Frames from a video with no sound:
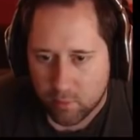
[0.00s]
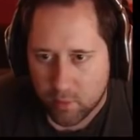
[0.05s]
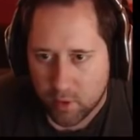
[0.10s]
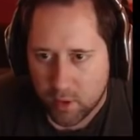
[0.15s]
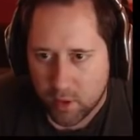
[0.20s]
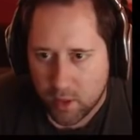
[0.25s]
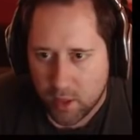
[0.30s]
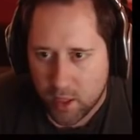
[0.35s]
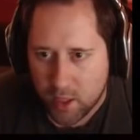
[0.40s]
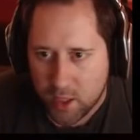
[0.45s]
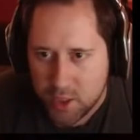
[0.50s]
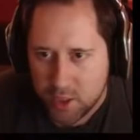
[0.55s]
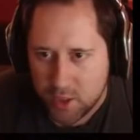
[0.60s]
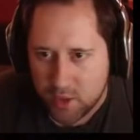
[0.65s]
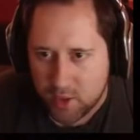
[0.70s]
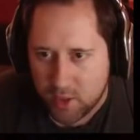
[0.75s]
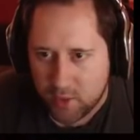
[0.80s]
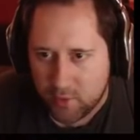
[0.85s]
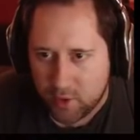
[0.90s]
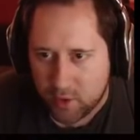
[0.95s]
NG,
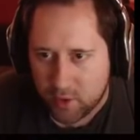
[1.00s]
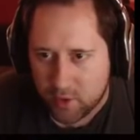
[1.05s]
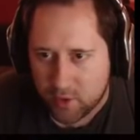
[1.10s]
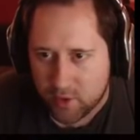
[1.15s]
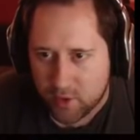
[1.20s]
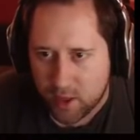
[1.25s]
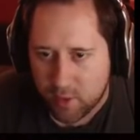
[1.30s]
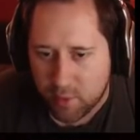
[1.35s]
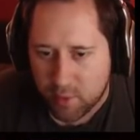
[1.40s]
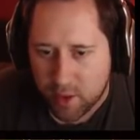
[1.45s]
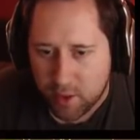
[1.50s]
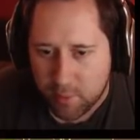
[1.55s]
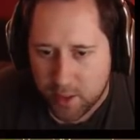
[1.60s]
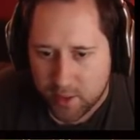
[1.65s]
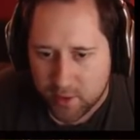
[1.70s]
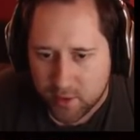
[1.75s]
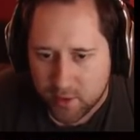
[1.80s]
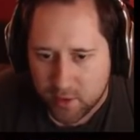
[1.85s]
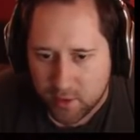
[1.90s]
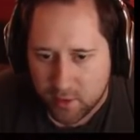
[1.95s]
see if you can snipe that bastard.